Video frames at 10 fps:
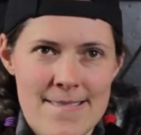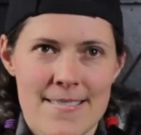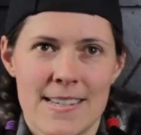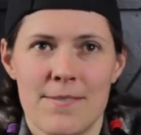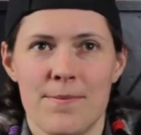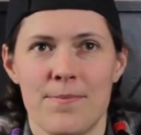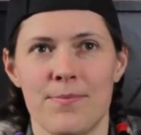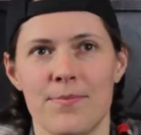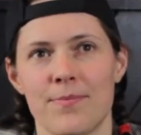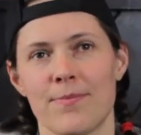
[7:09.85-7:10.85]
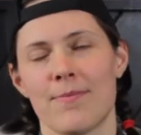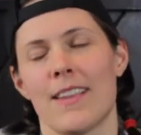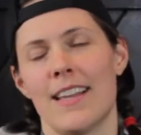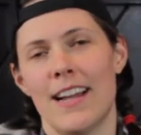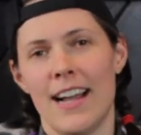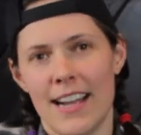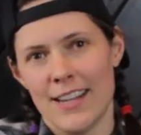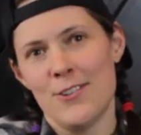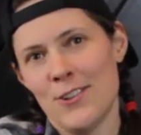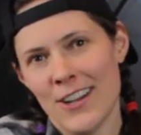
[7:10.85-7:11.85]
what is your worst dating story?
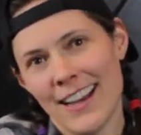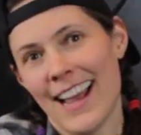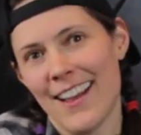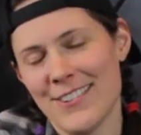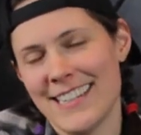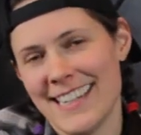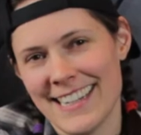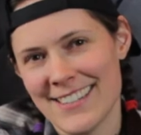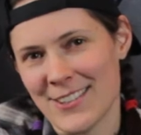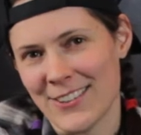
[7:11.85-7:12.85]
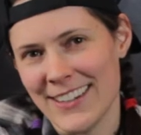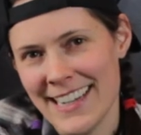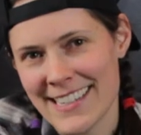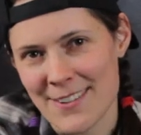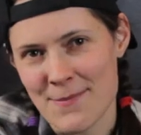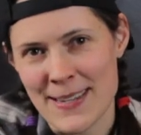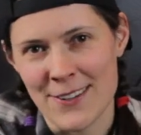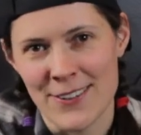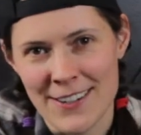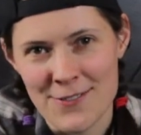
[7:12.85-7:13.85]
I do not have a dating story, as I've
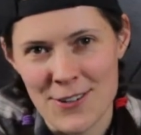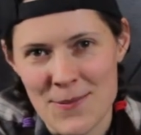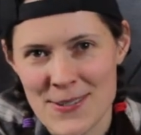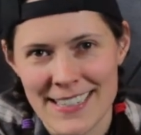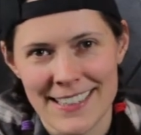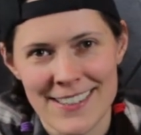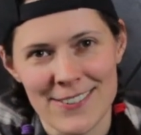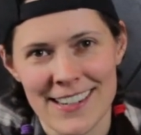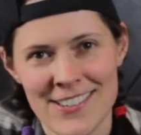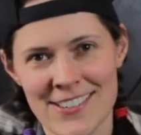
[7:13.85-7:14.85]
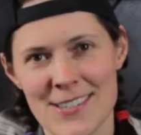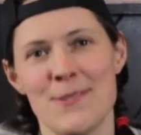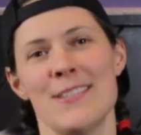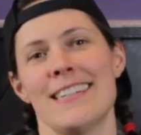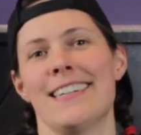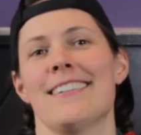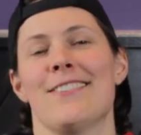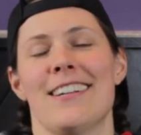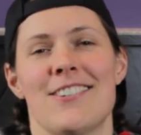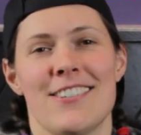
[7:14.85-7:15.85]
been going from serious relationship to
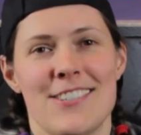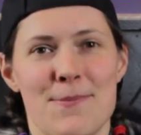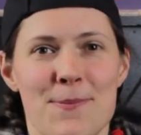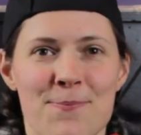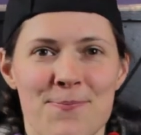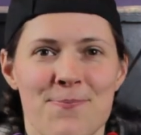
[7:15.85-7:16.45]
serious relationship.